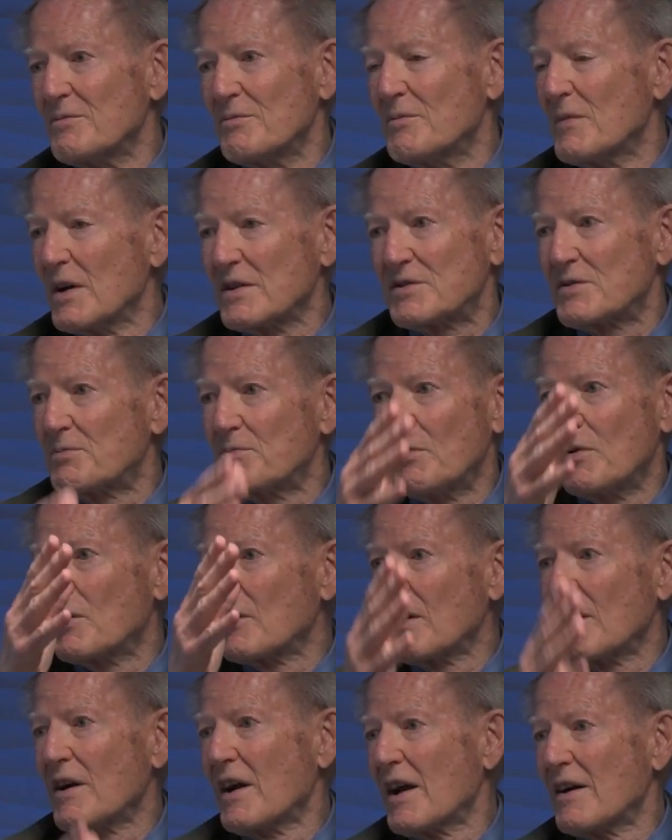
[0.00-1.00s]
much
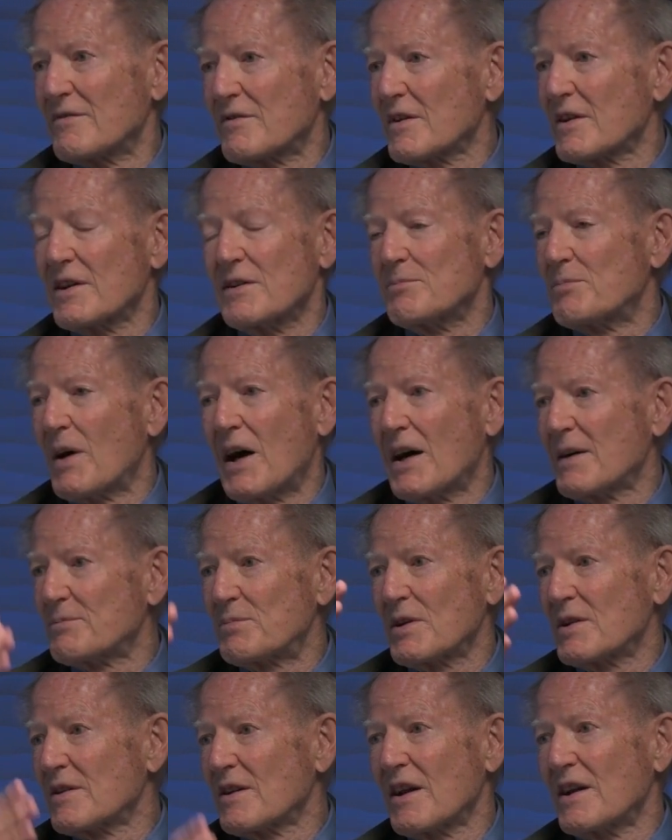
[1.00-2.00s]
more heavily
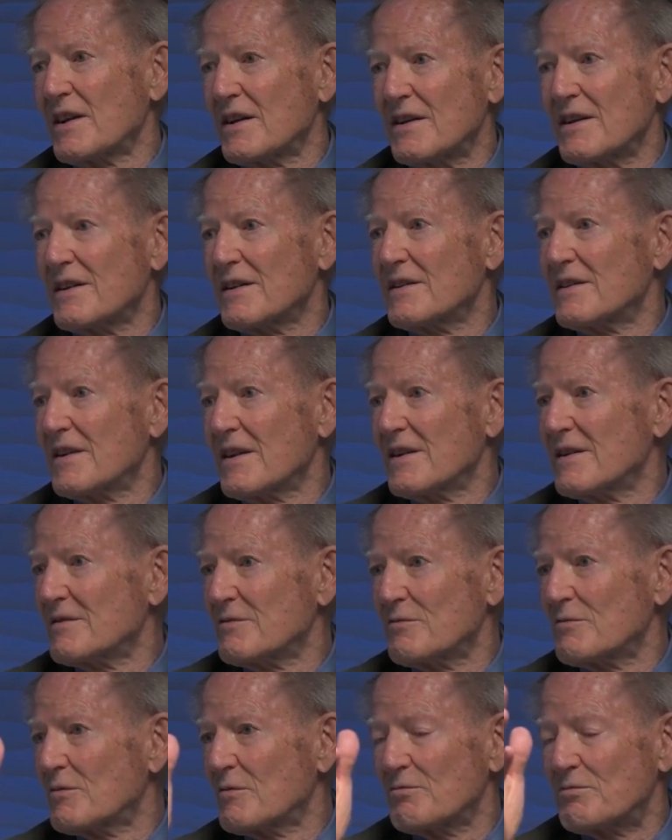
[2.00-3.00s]
populated
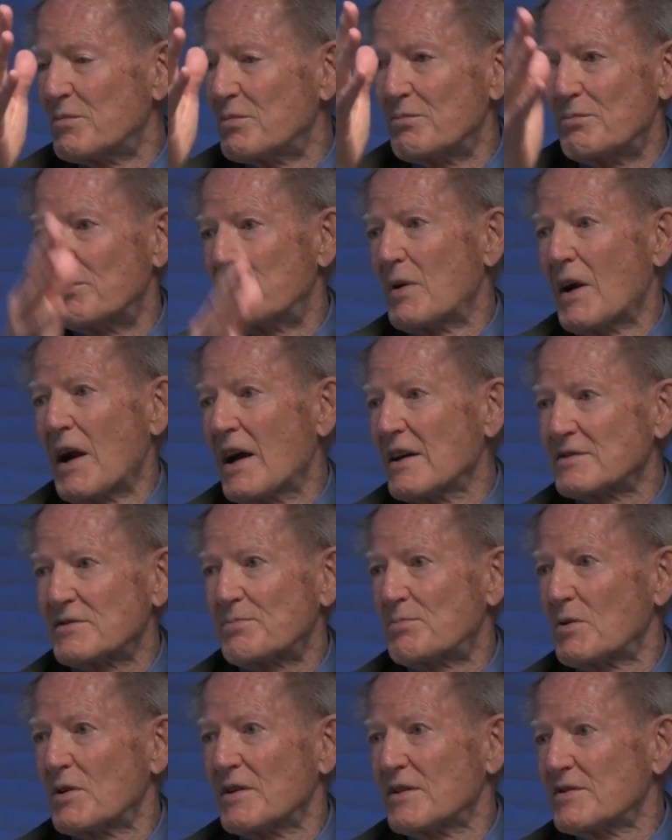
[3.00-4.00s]
and
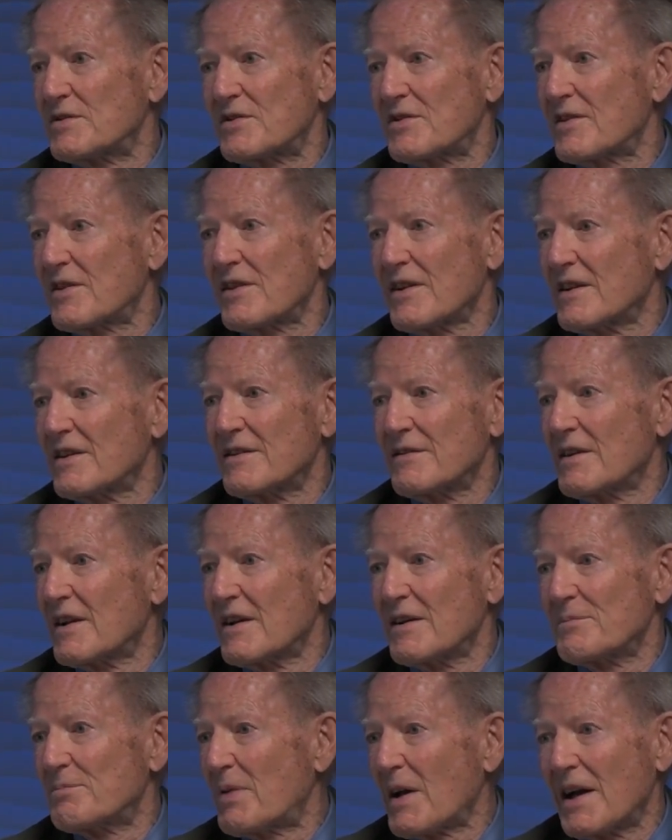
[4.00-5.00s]
prosperous
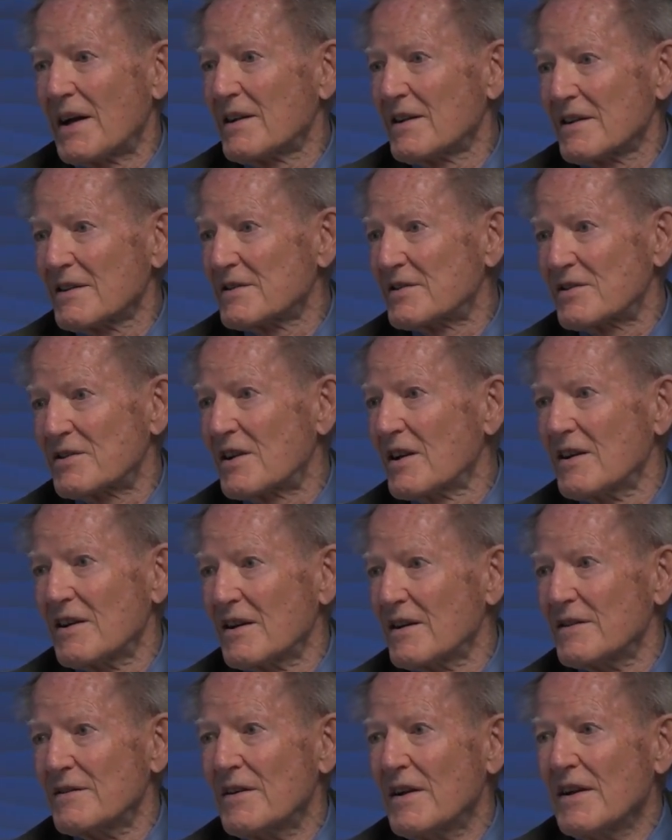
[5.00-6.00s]
than
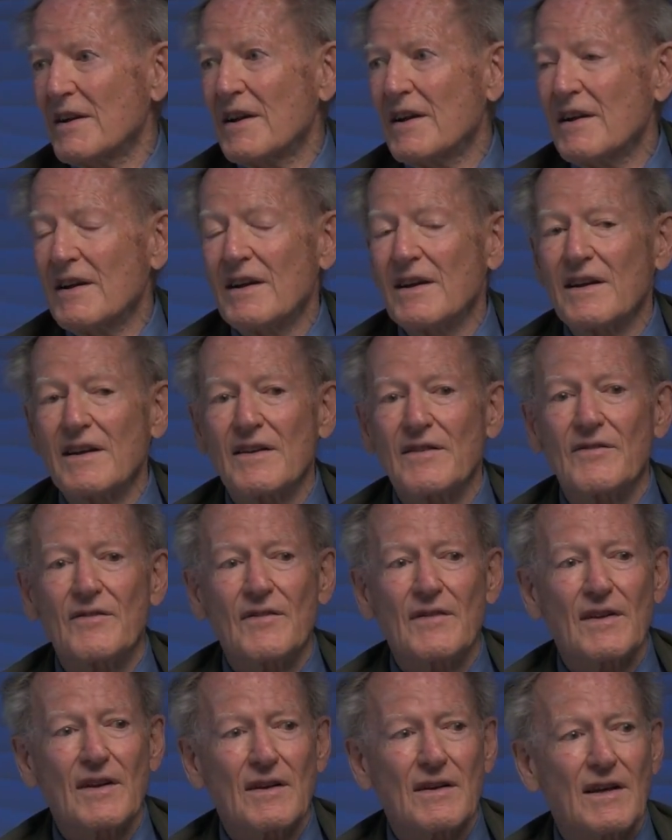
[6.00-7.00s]
Palestine,
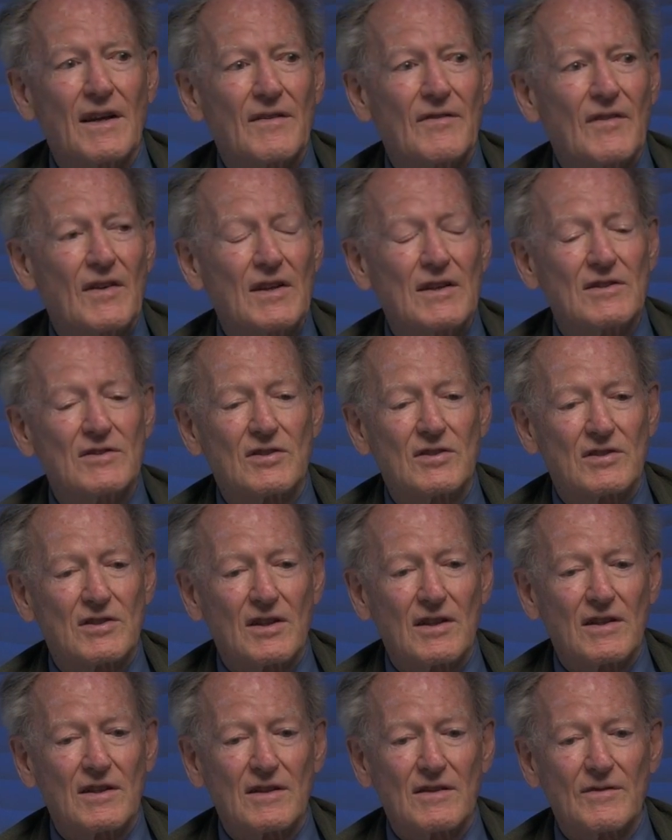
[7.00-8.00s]
and these,
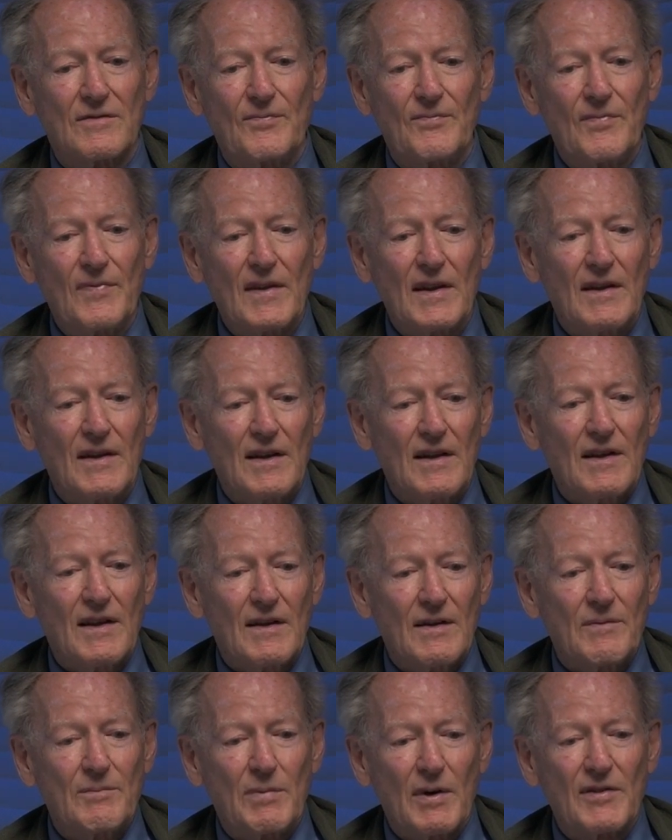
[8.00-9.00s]
but
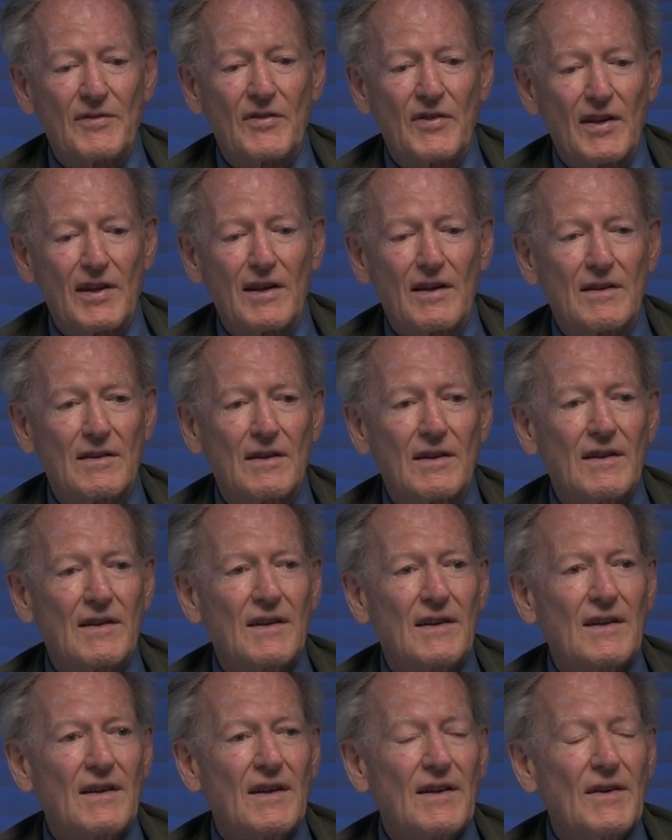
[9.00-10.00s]
the
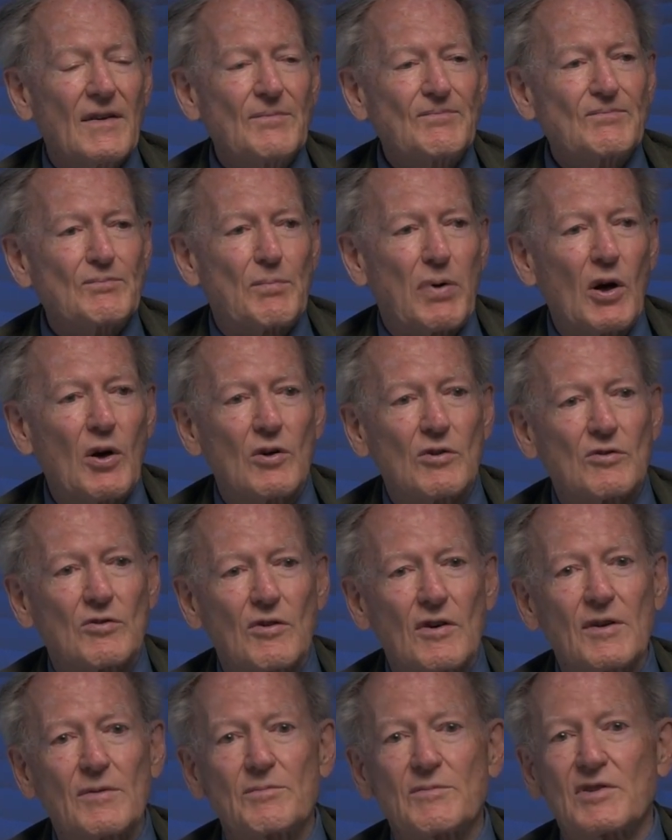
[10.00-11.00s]

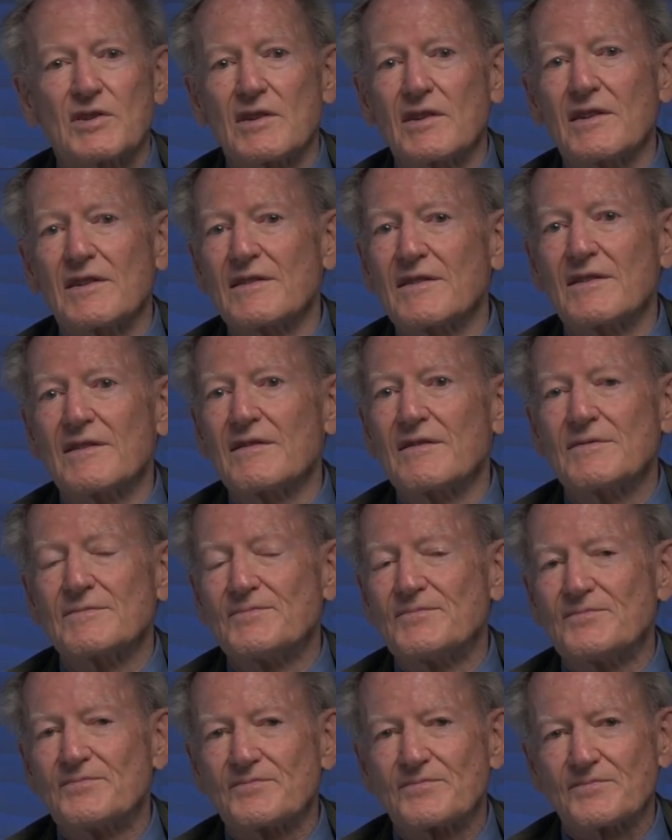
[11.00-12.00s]
pogroms
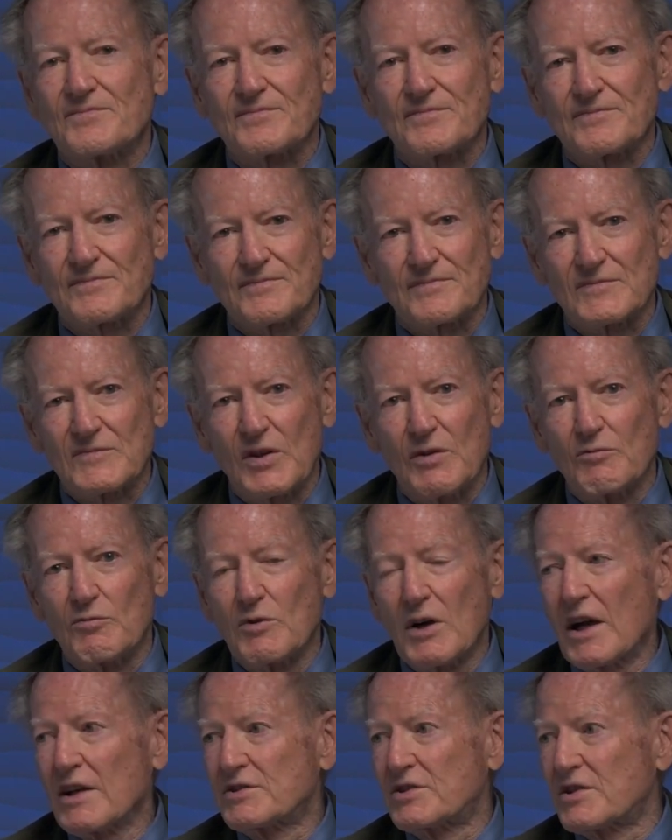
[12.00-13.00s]
in
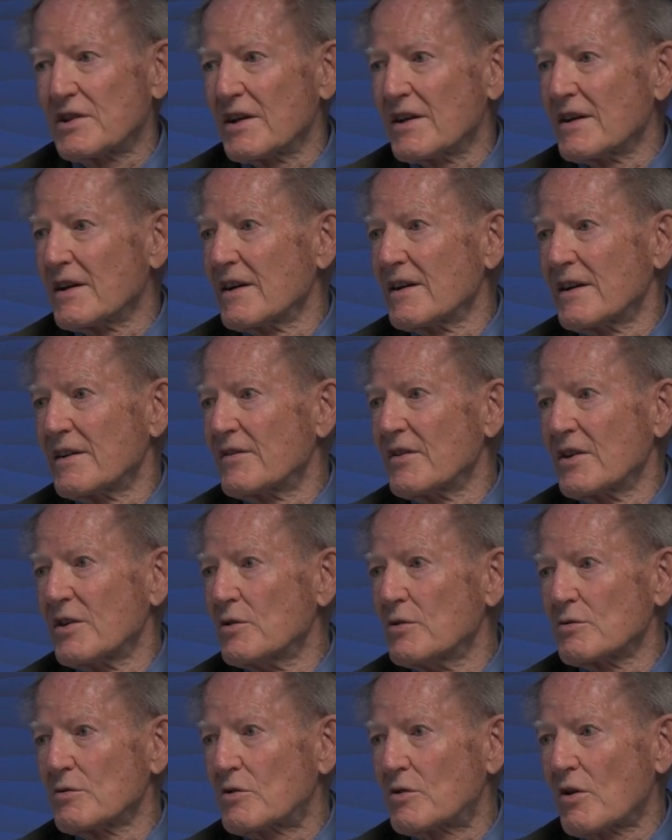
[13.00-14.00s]
Russia and the
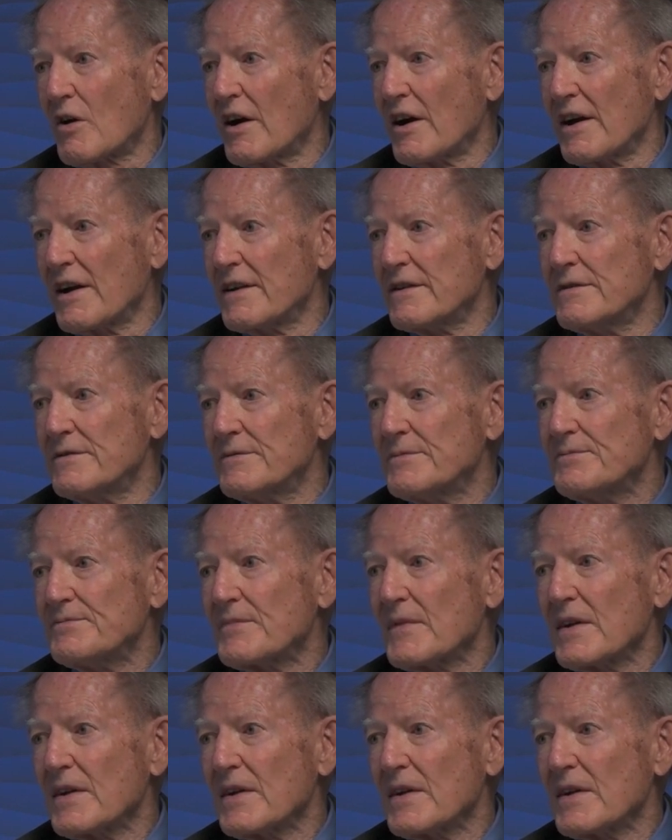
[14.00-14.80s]
Ukraine